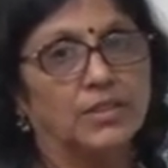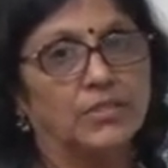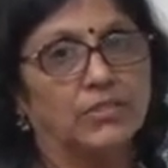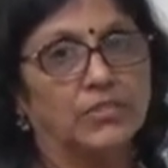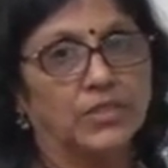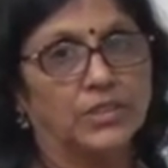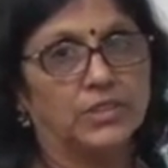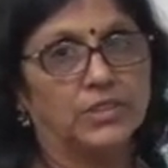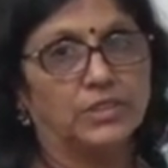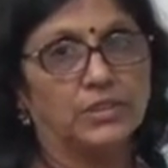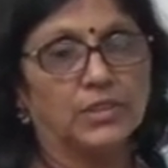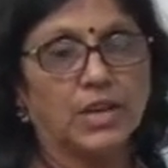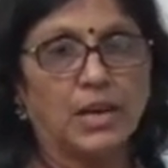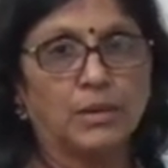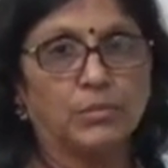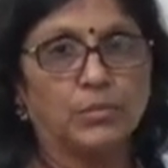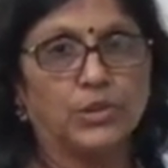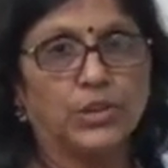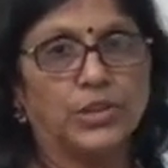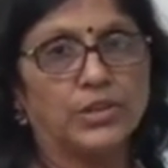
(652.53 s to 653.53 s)
with
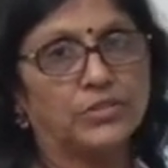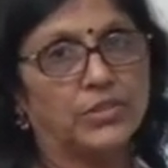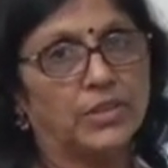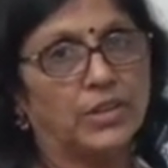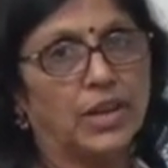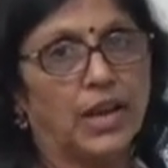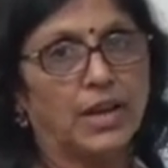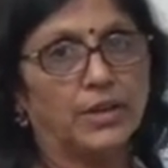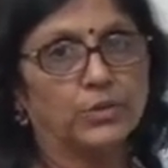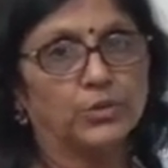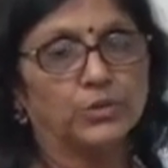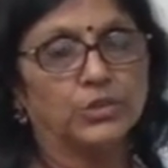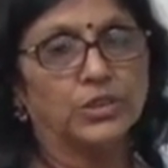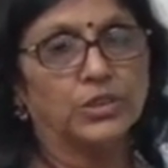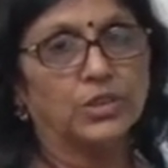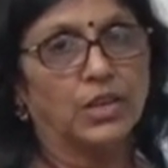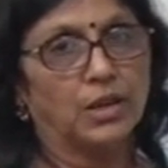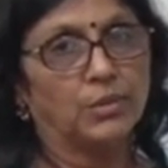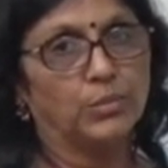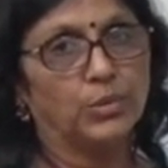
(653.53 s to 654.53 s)
carbonates and
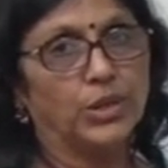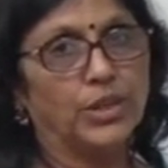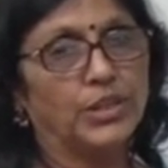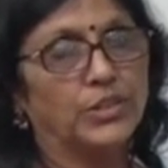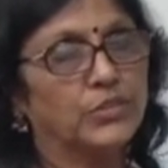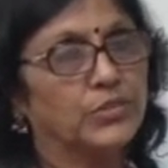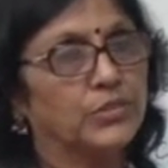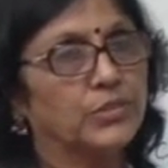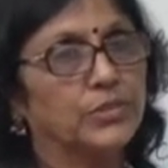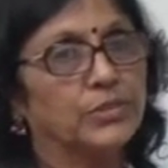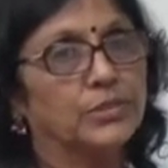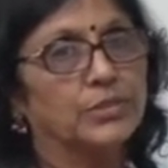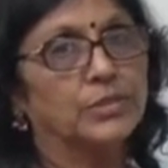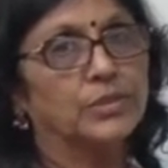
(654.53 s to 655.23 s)
hydrogen carbonates.